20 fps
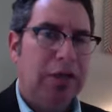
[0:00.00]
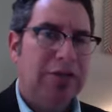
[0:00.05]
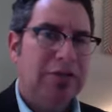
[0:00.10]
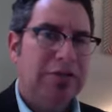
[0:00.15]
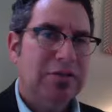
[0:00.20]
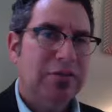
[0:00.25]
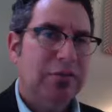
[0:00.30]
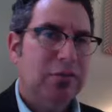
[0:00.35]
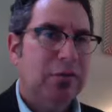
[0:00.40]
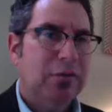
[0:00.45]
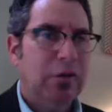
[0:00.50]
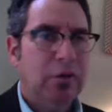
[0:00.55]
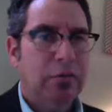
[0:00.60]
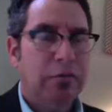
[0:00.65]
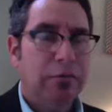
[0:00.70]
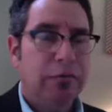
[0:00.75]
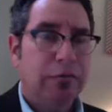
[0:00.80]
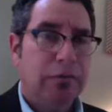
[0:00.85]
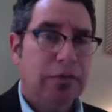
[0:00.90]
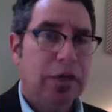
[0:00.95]
Because if,
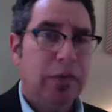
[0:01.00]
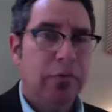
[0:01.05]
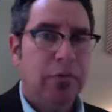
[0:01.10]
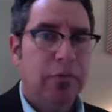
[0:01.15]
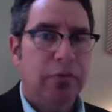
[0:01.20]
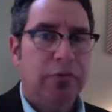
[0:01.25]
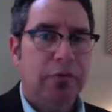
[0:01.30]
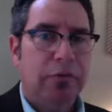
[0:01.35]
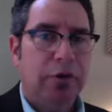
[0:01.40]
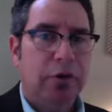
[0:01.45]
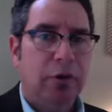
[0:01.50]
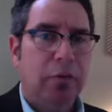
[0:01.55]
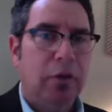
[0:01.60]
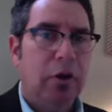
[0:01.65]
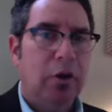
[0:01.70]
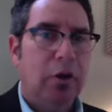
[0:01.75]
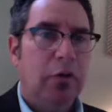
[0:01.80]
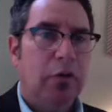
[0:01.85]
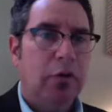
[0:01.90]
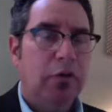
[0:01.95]
for example,
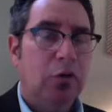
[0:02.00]
if,